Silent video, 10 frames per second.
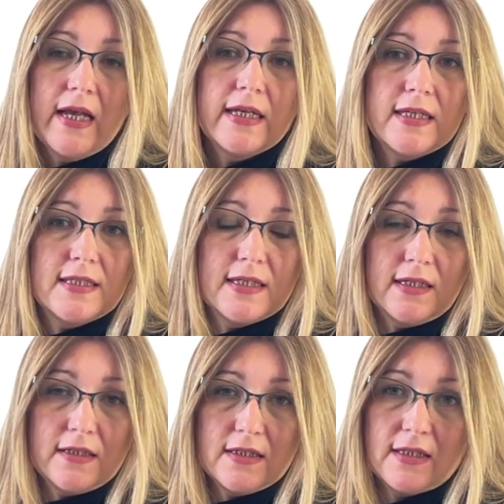
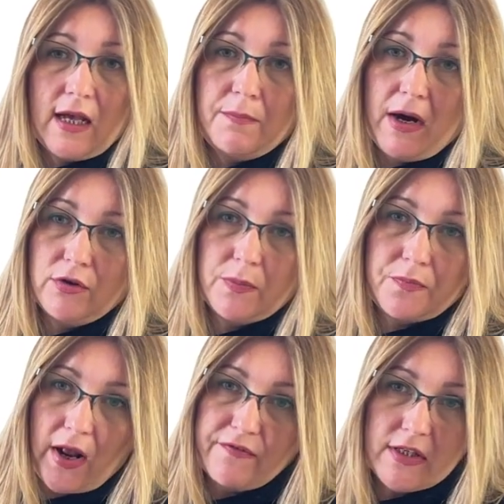Concerns about
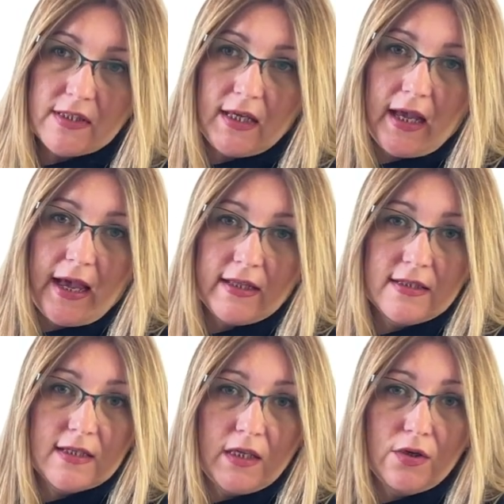privacy
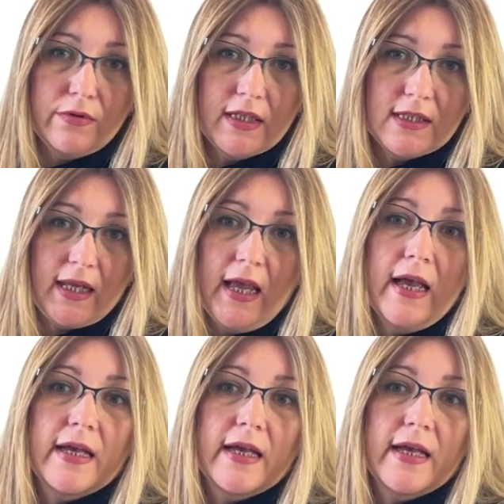and security.